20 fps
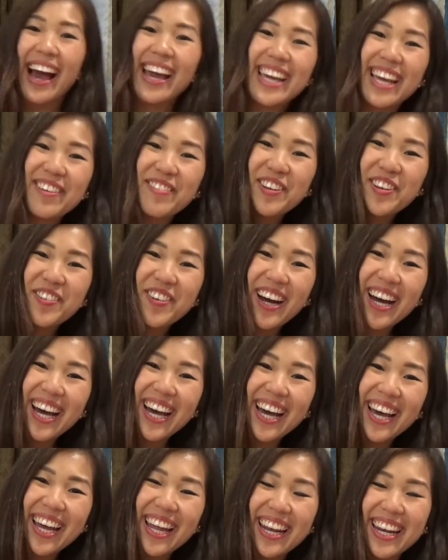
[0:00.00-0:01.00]
Hi
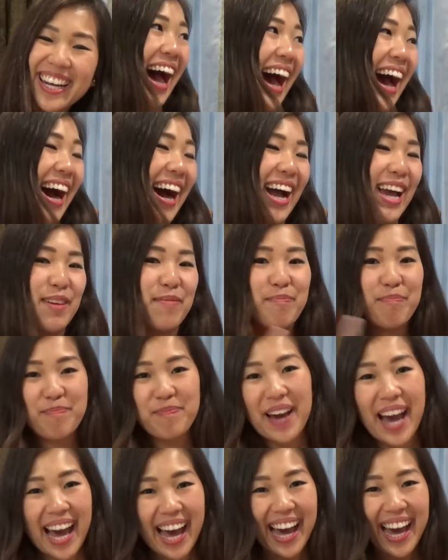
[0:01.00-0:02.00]
everyone! I'm
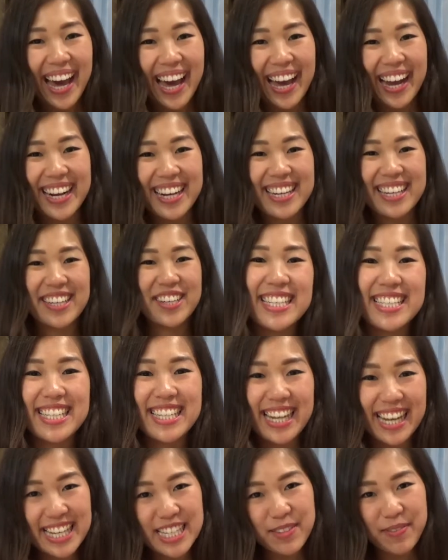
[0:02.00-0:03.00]
back! In
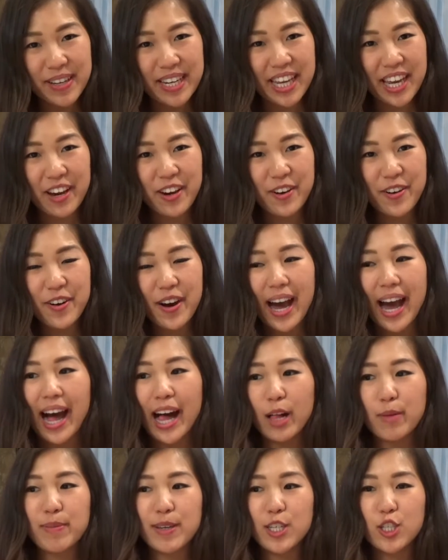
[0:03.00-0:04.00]
today's video,
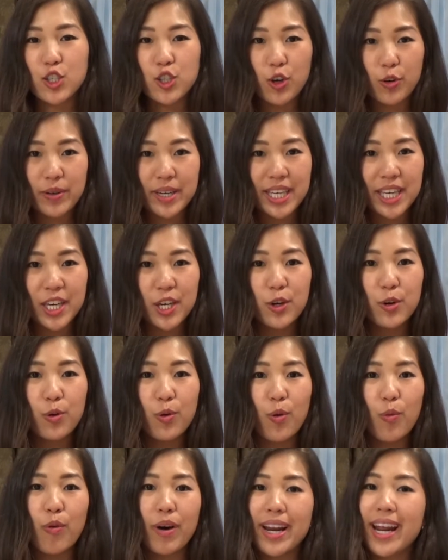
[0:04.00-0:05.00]
I'll be showing you
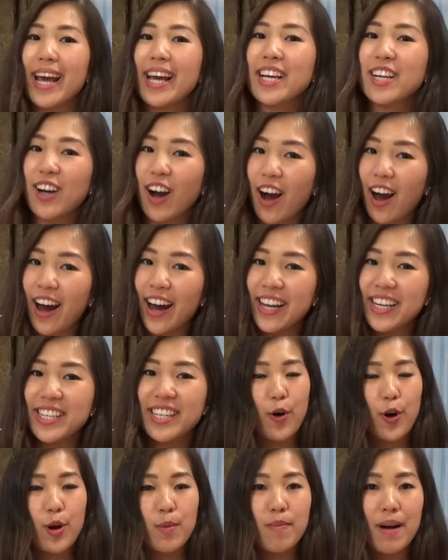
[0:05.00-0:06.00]
what I got
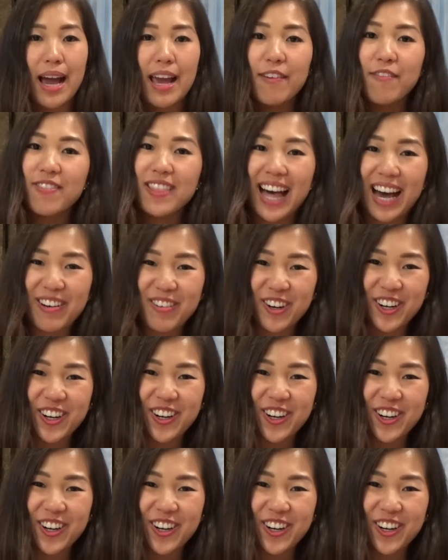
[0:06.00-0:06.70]
for my flower